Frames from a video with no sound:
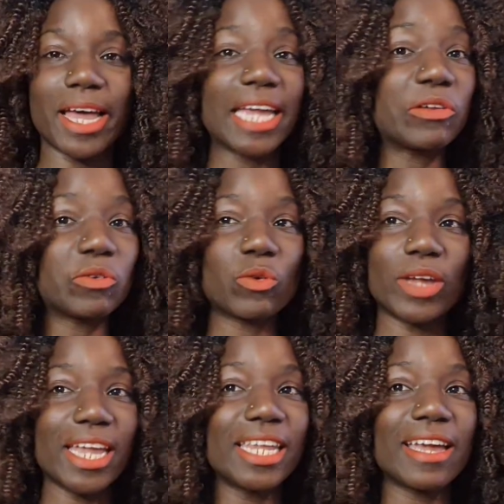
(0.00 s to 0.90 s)
I don't know
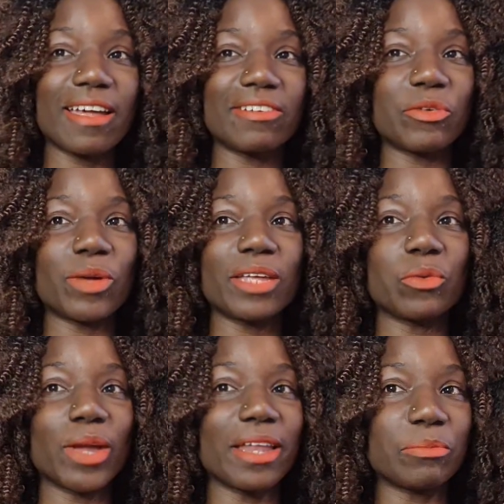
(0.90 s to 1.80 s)
any country where you
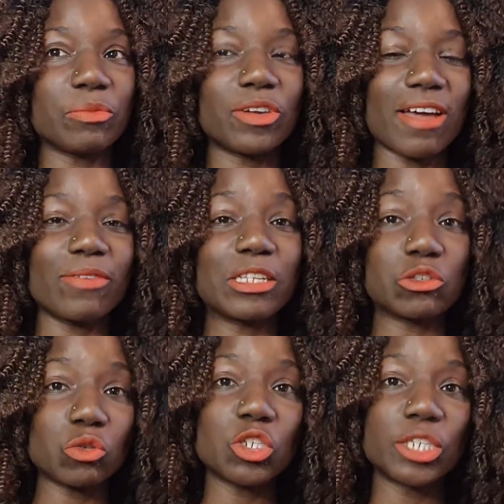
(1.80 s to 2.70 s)
can travel
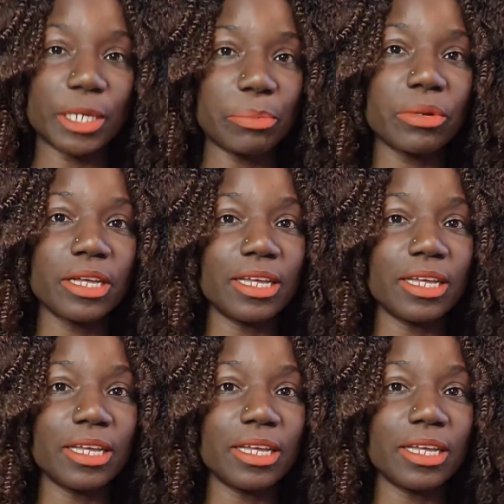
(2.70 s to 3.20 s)
so cheap